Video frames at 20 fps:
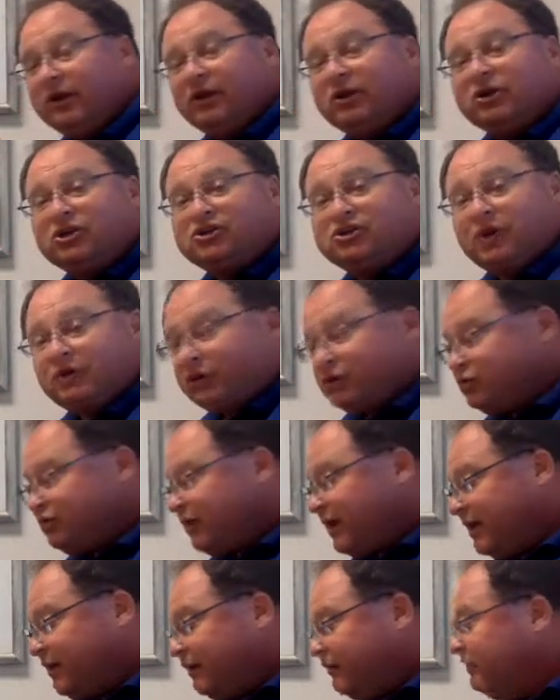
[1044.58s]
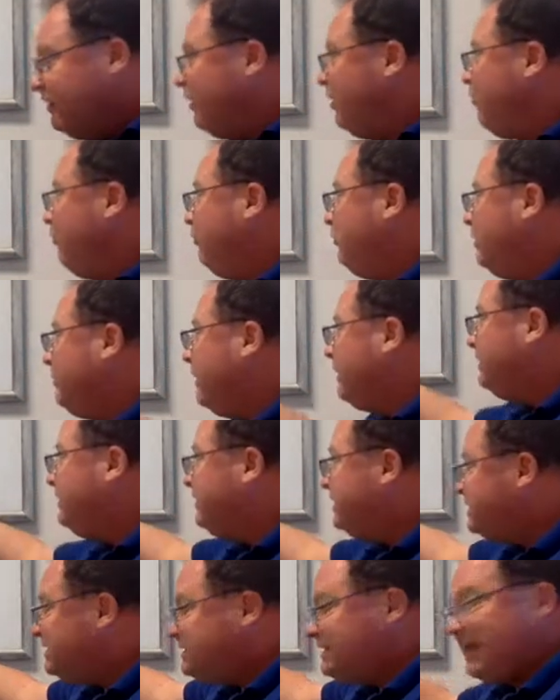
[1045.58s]
a good show, the trainers. What about
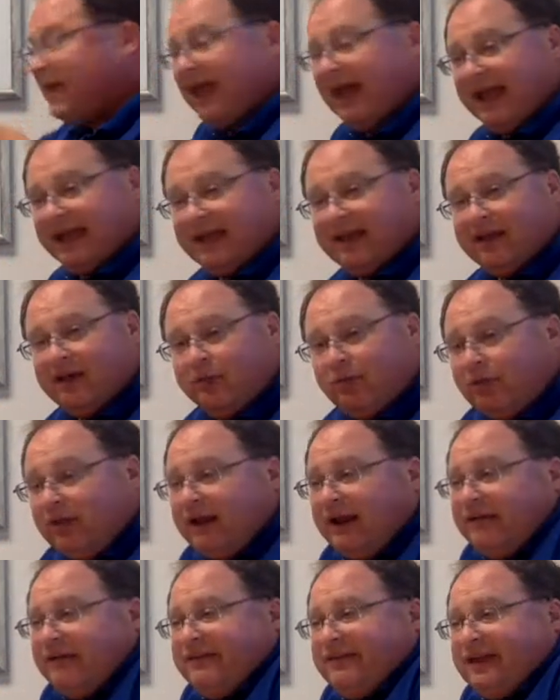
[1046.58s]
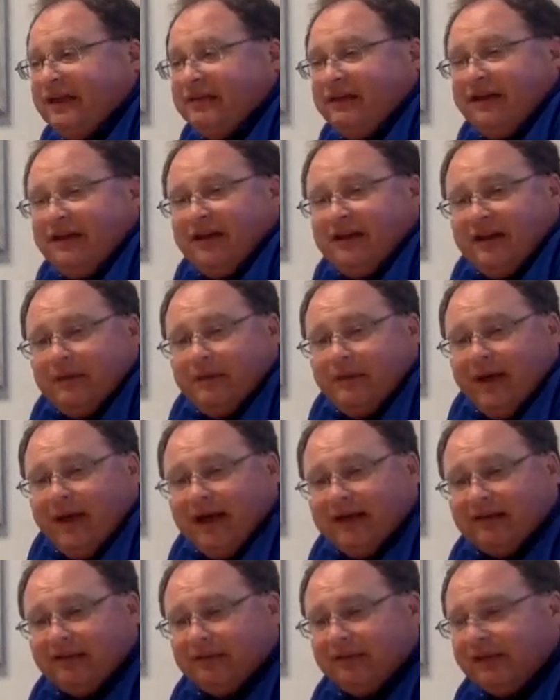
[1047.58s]
this guy? What kind of identity could he
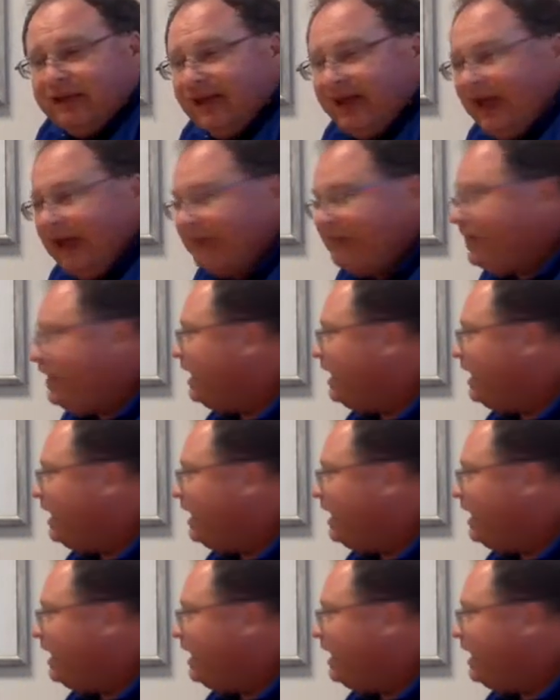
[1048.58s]
possibly have?